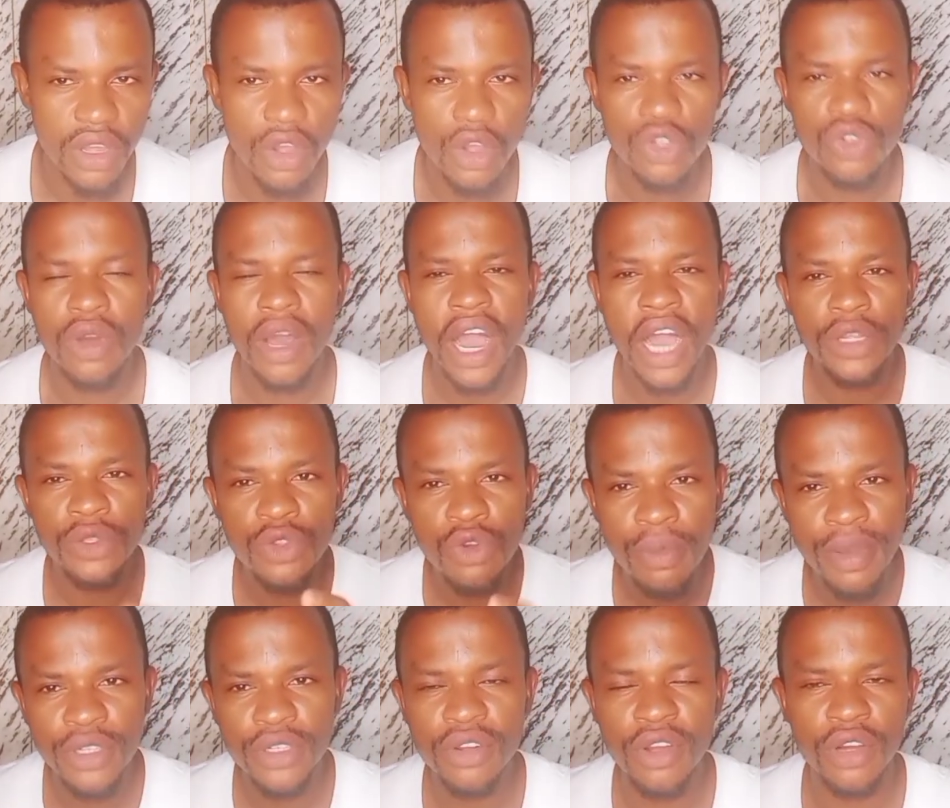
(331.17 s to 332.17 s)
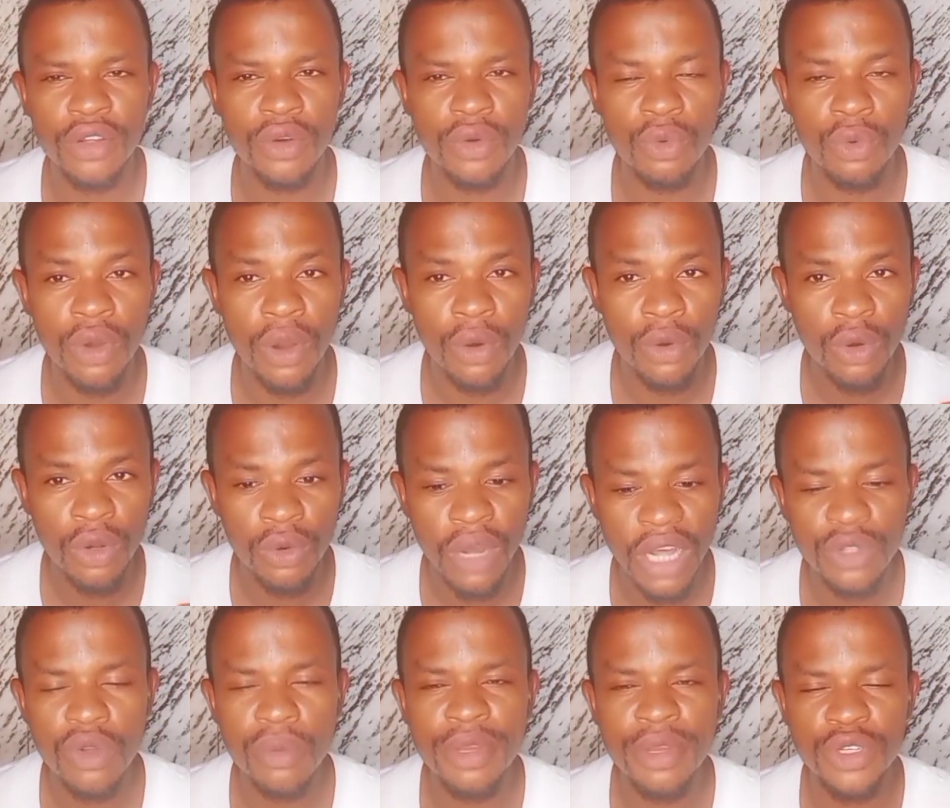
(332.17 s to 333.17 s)
So how do you measure your
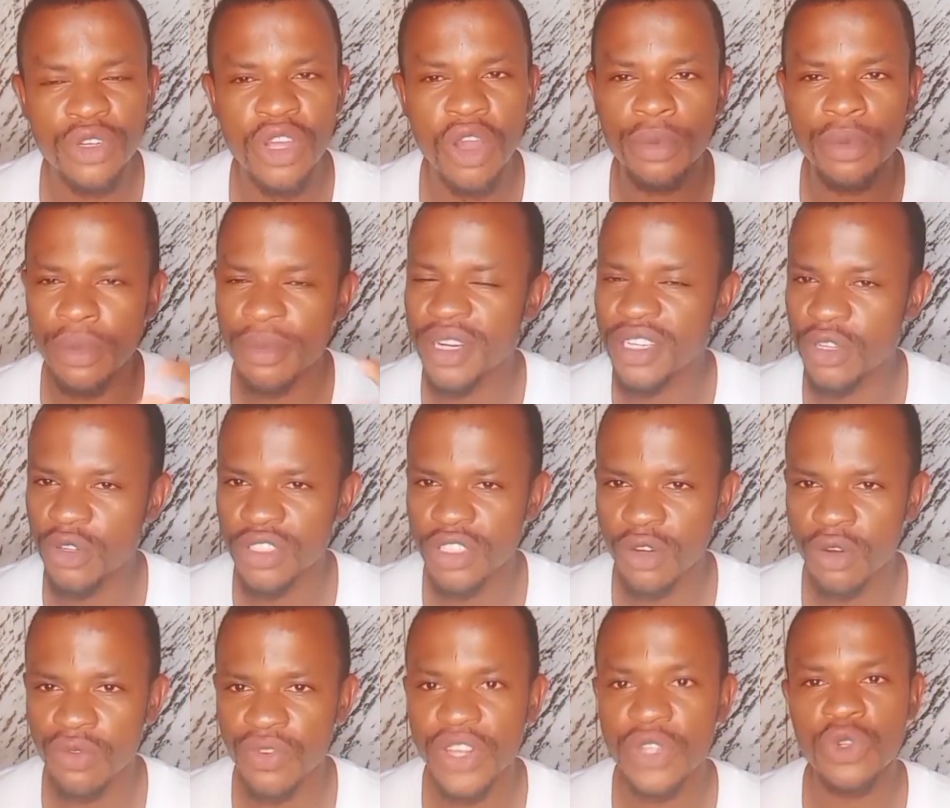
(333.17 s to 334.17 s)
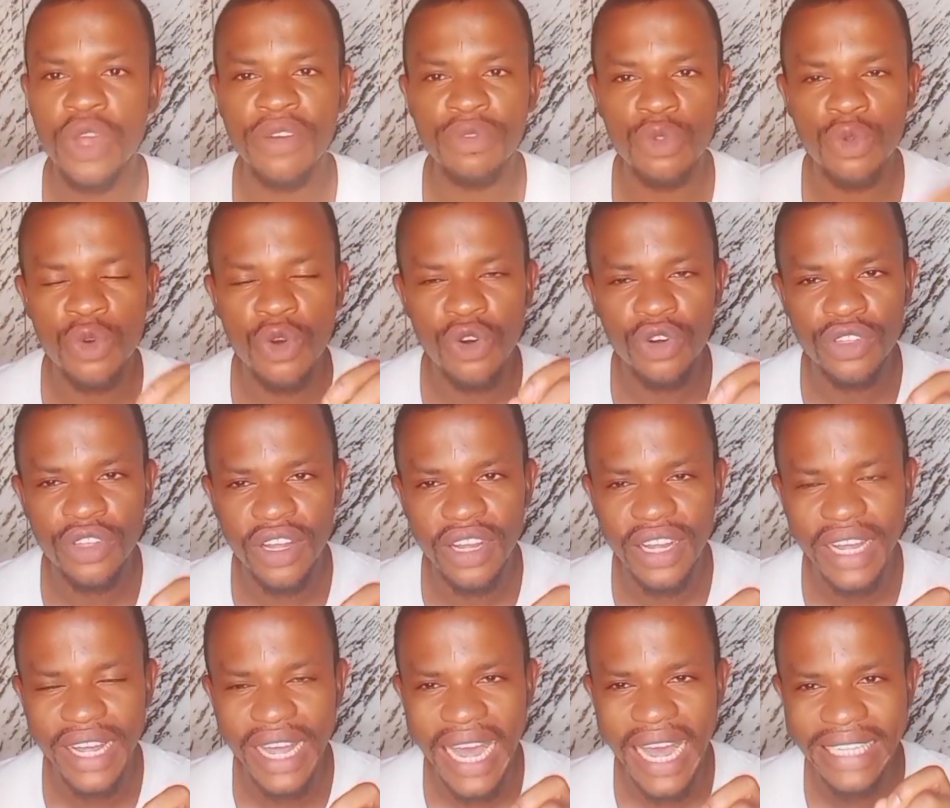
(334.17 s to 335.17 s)
abdominal circumference? You have to
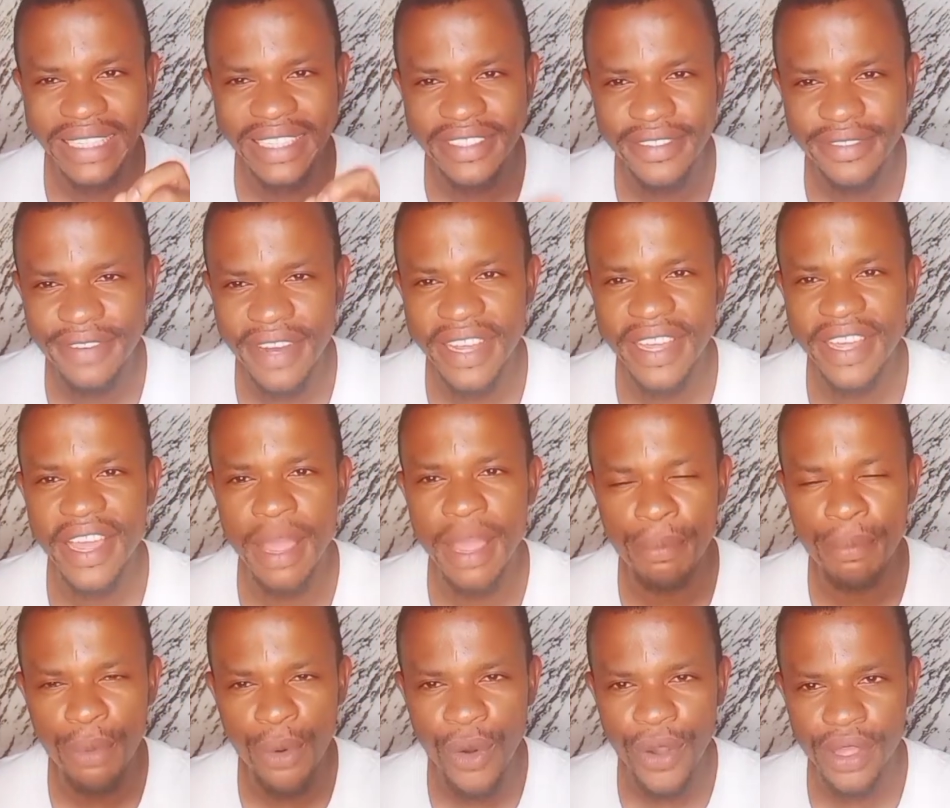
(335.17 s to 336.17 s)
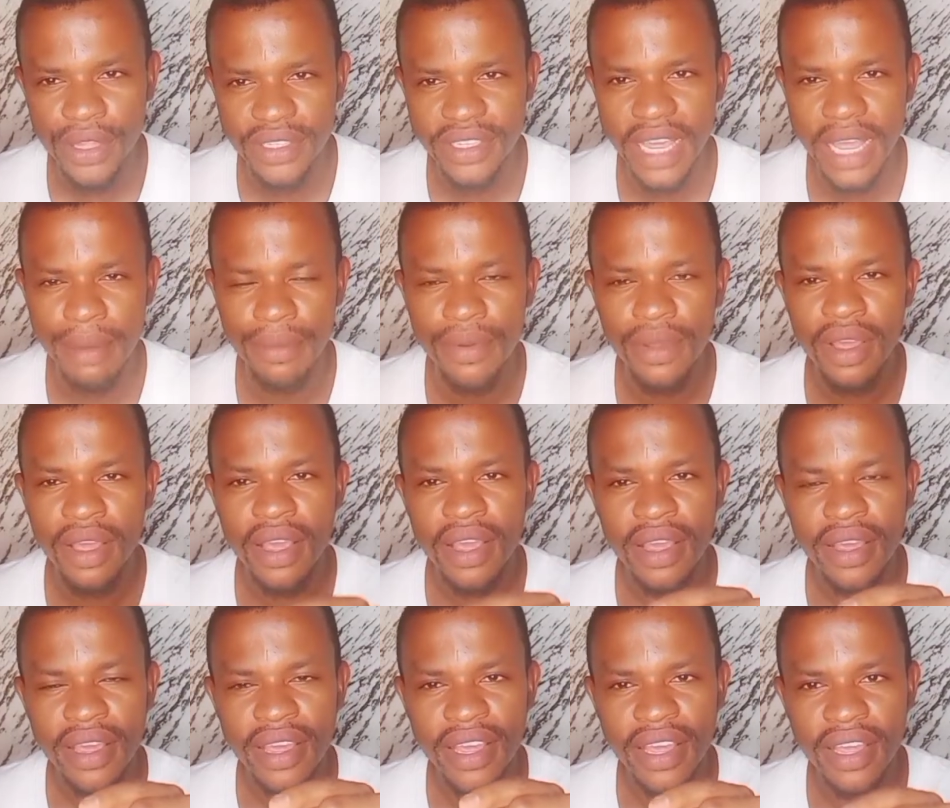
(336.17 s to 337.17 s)
identify a point,
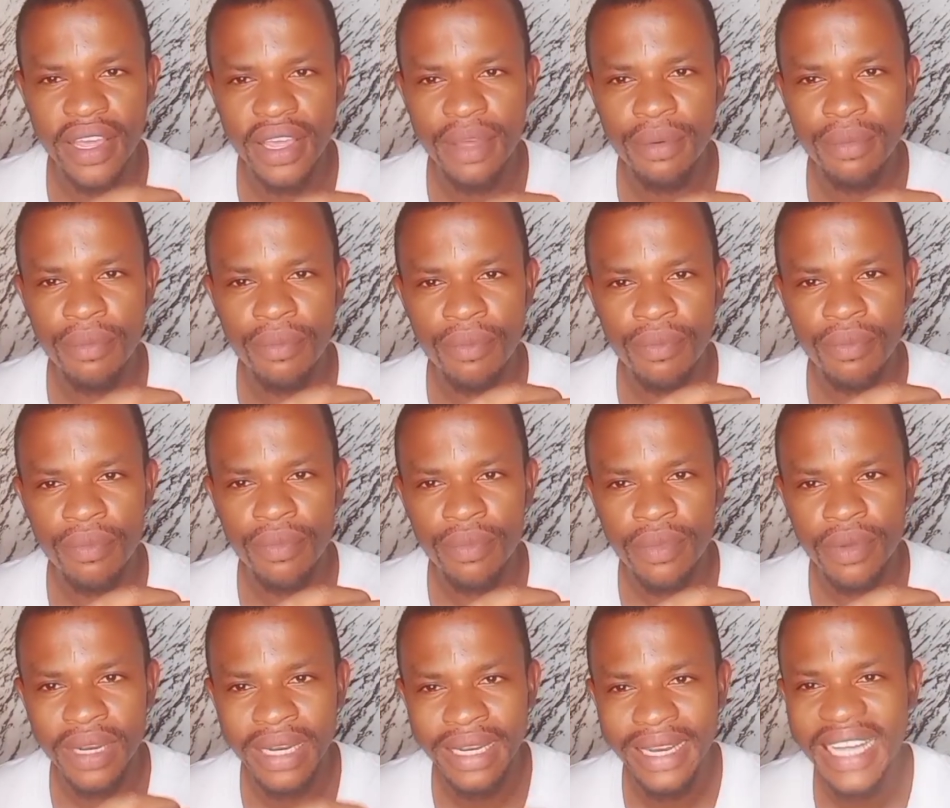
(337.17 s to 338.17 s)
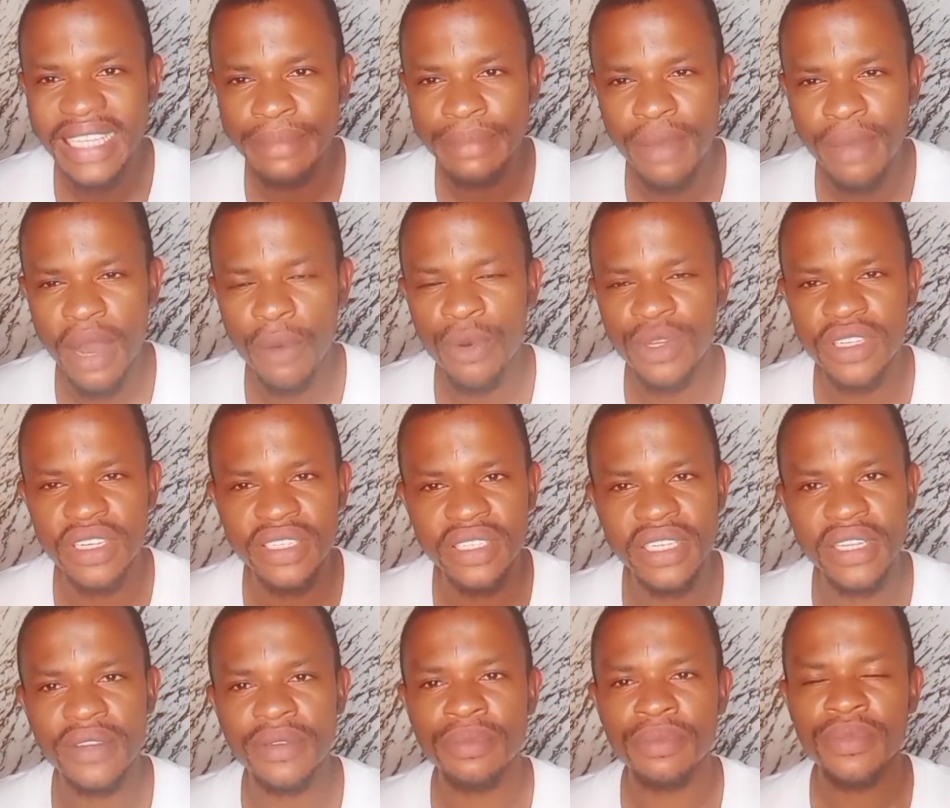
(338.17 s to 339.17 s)
a landmark, which is
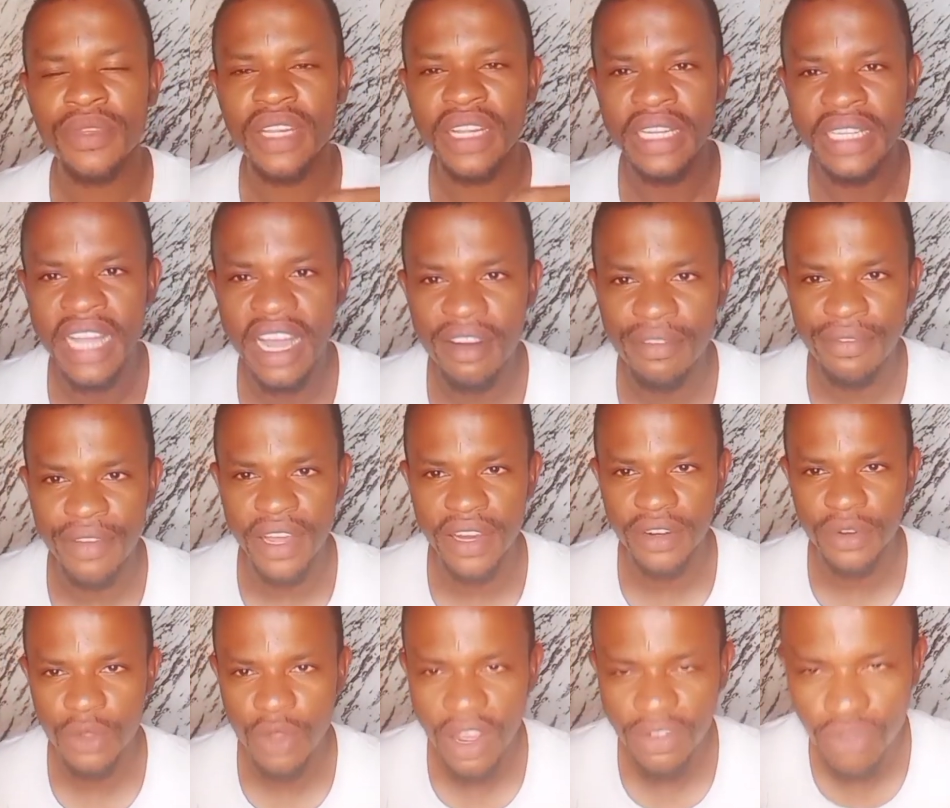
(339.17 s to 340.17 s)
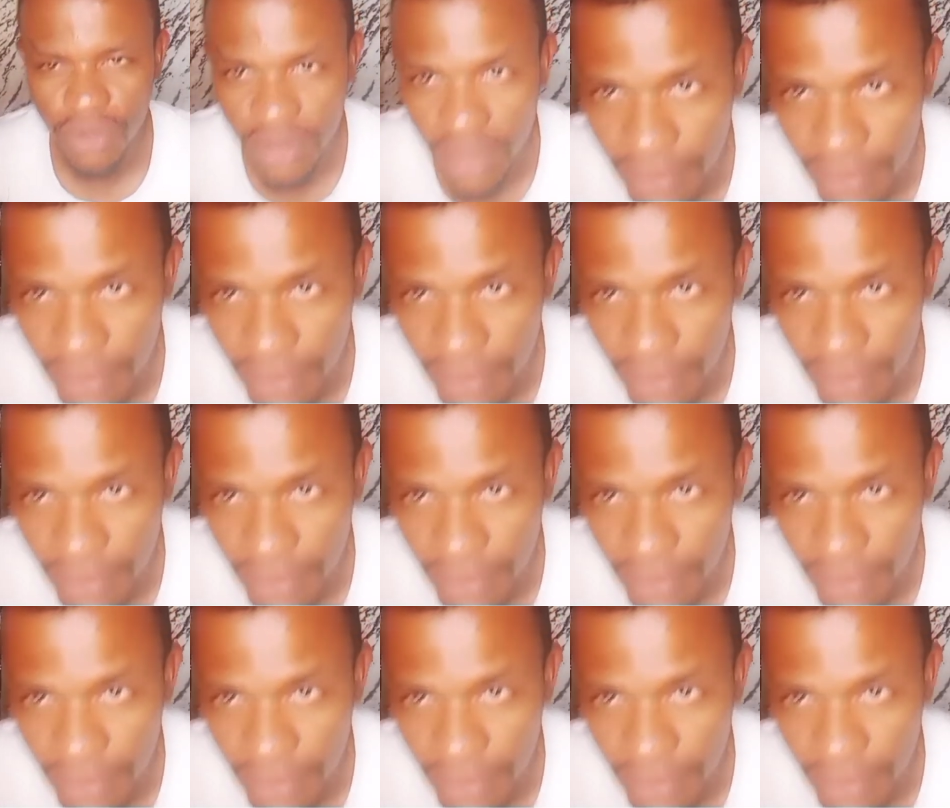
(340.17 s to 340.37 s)
the navel. You have to